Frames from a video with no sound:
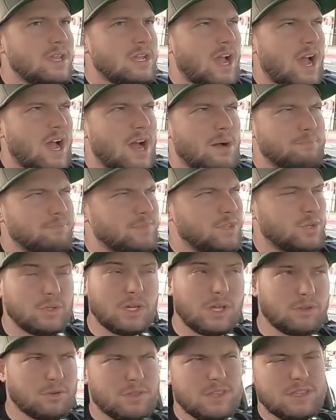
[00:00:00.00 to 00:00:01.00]
the
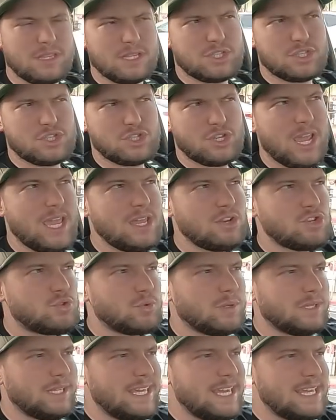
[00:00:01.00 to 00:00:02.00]
only other thing that's
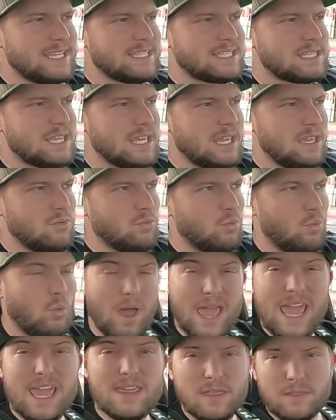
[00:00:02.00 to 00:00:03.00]
changed really is the
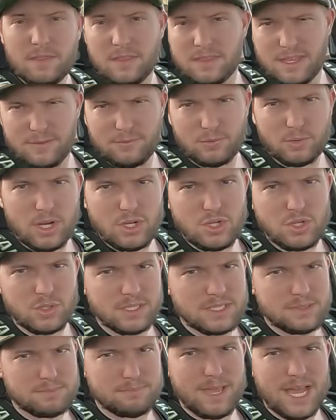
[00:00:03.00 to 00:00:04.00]
way that the
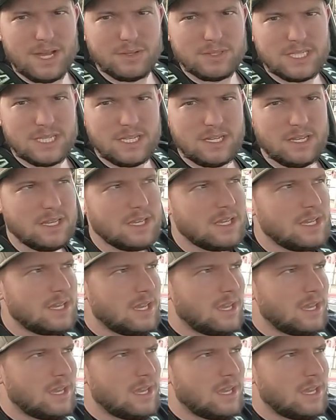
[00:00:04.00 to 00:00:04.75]
differential is mounted.